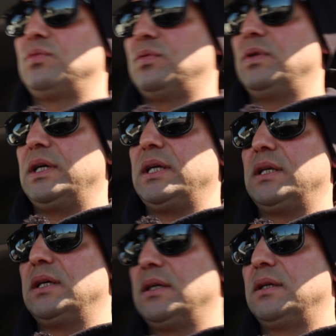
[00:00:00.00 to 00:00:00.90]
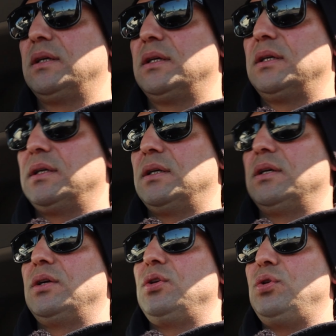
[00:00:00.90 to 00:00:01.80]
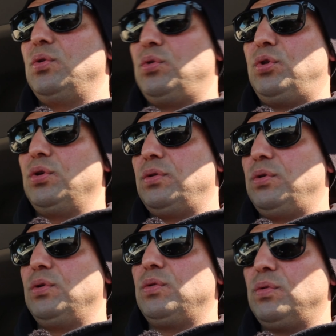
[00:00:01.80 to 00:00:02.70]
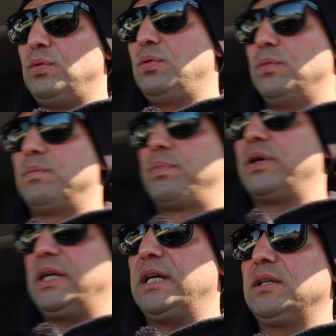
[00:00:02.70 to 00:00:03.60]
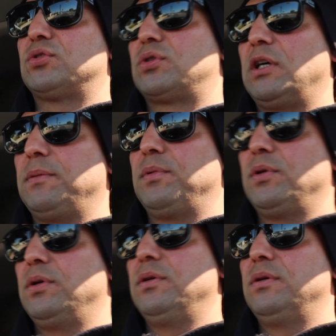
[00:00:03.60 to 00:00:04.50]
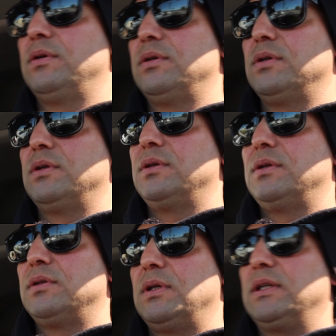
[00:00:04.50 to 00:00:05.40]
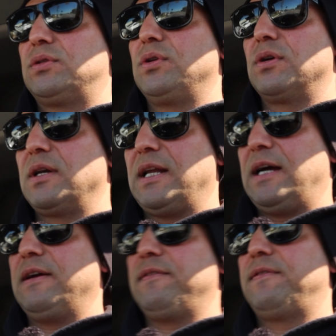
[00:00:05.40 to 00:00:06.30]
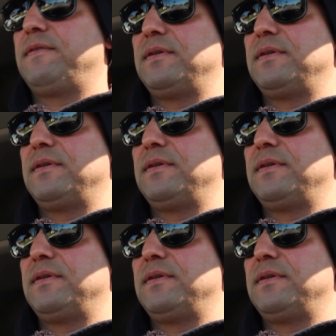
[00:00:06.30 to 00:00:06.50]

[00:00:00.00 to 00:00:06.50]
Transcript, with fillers: when you you bring trouble into your life